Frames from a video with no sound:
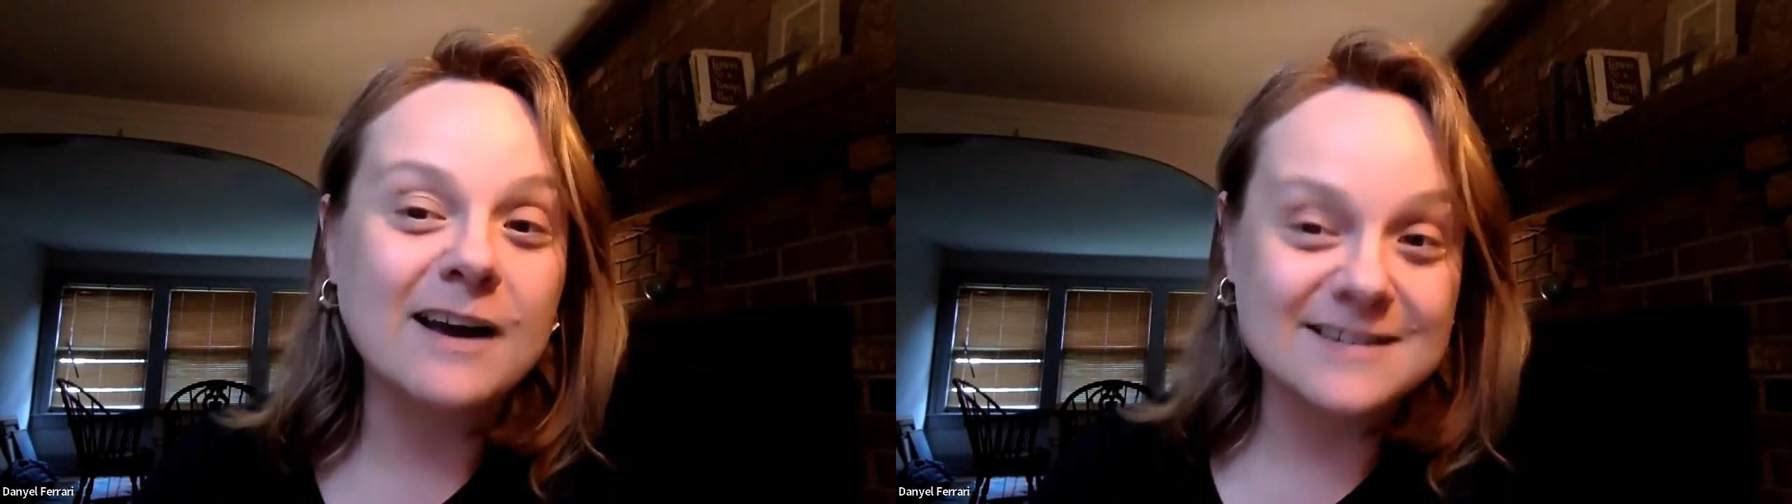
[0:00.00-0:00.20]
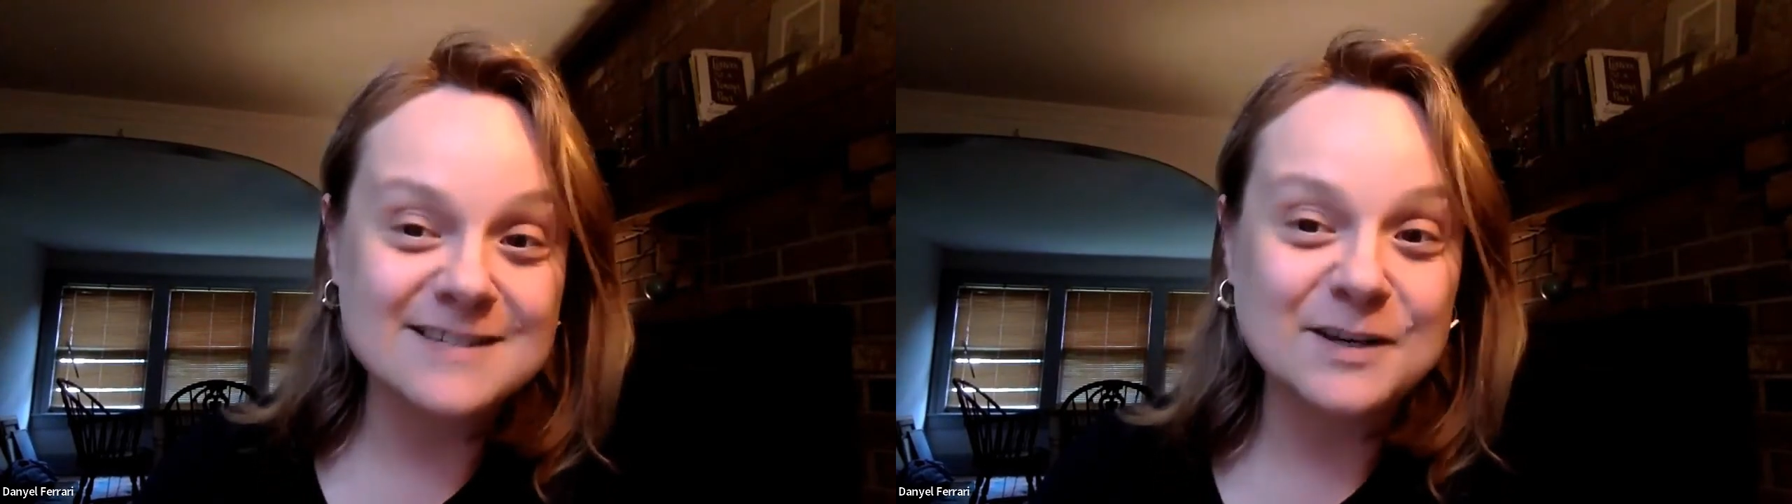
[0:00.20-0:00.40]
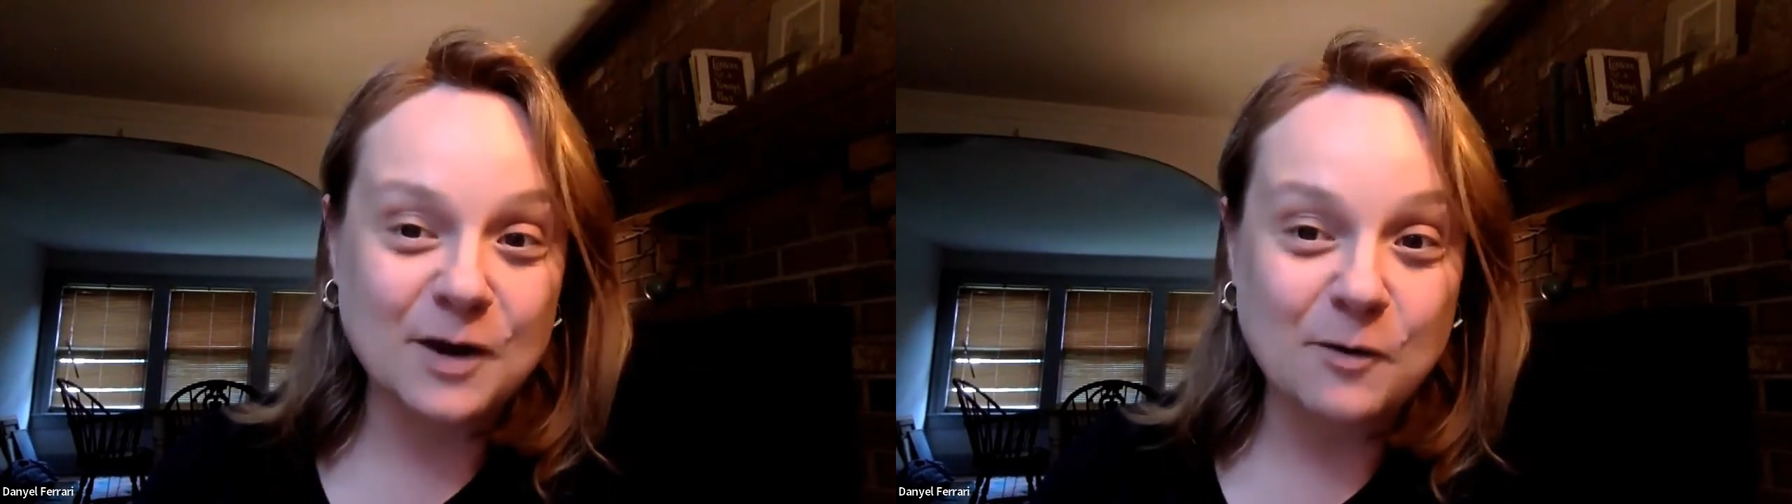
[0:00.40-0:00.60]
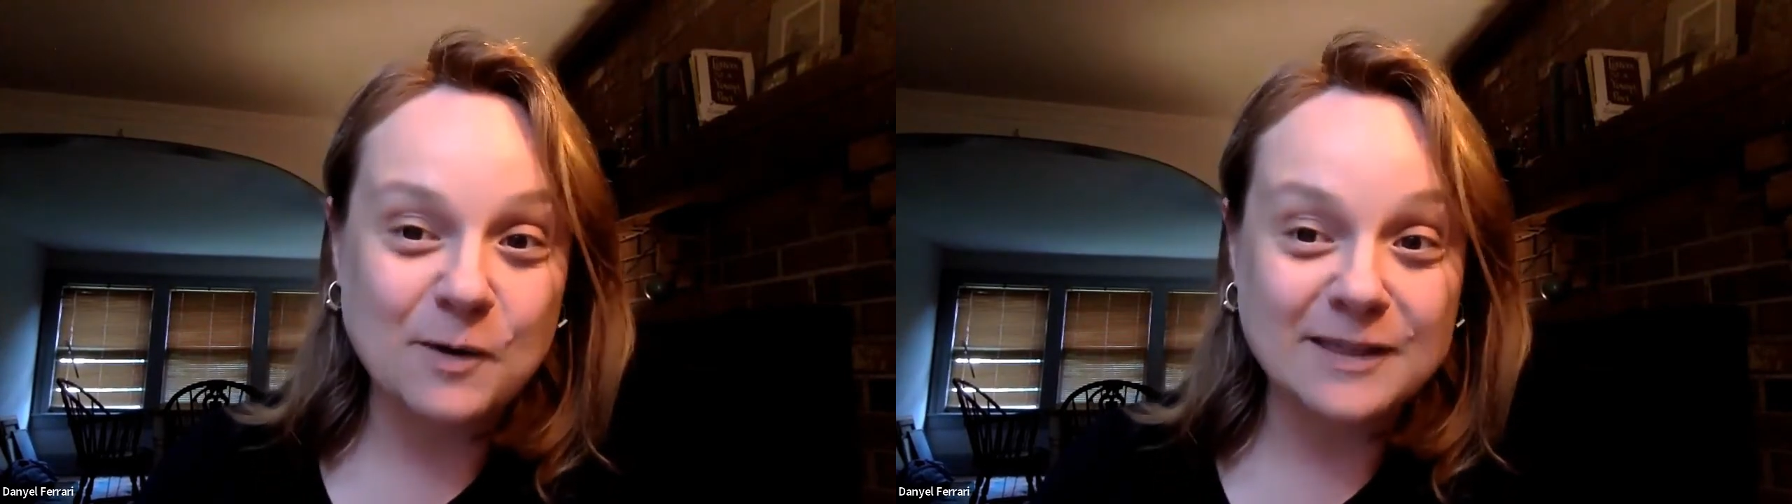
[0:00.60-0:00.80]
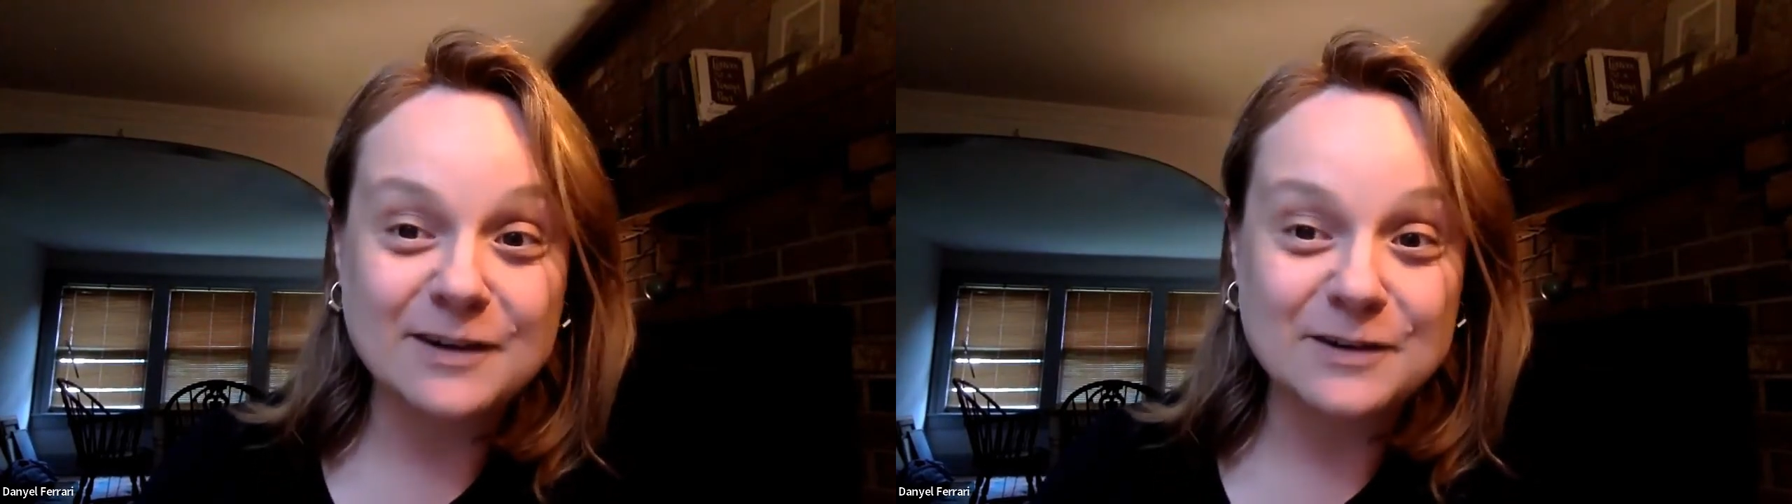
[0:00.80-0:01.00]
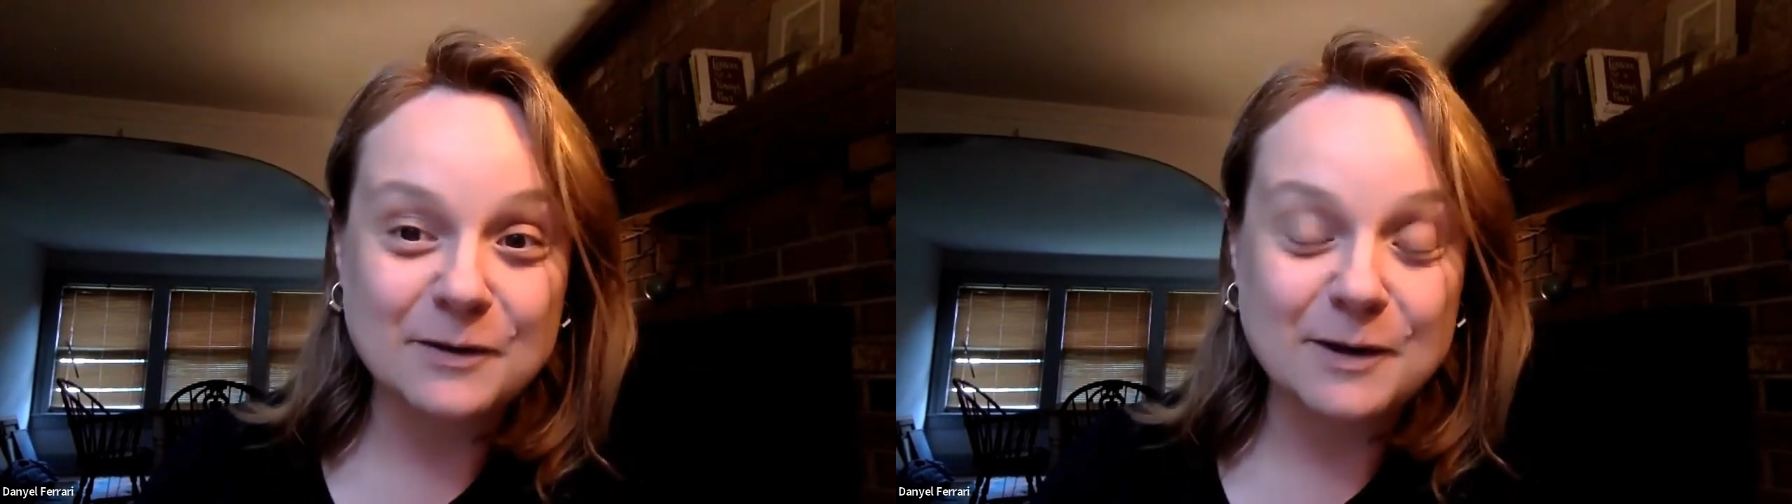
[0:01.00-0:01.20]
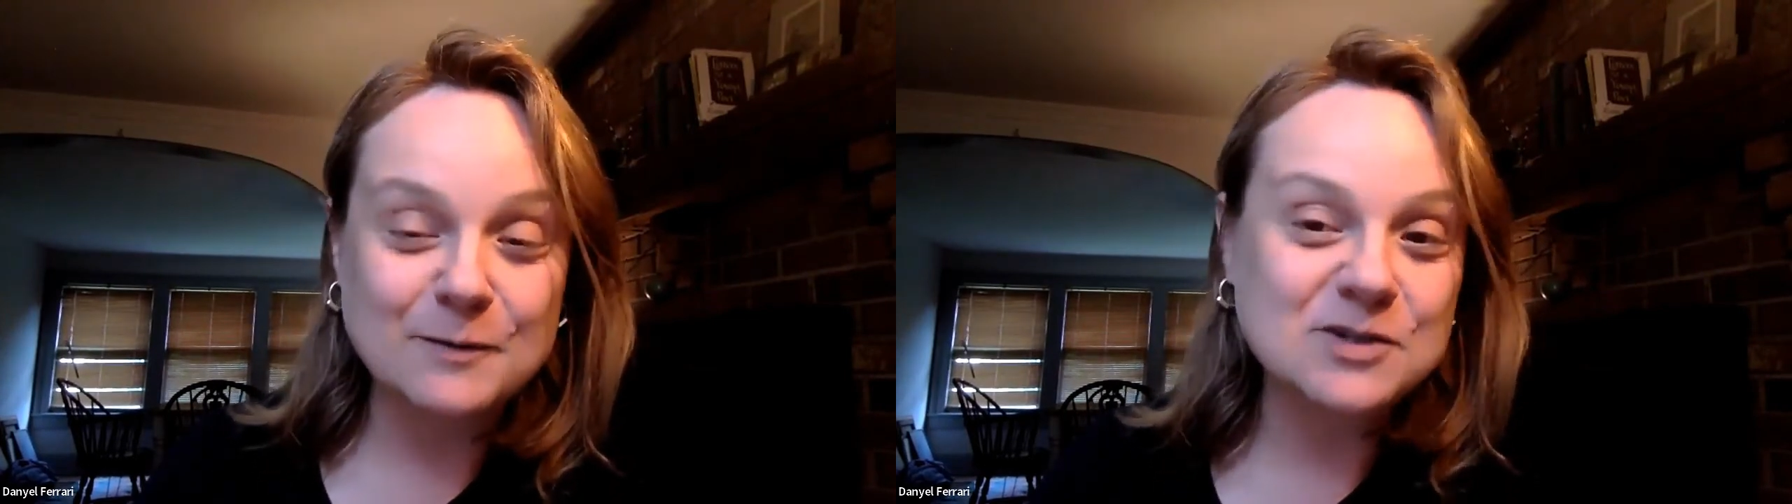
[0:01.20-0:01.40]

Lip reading: us to know what they're doing,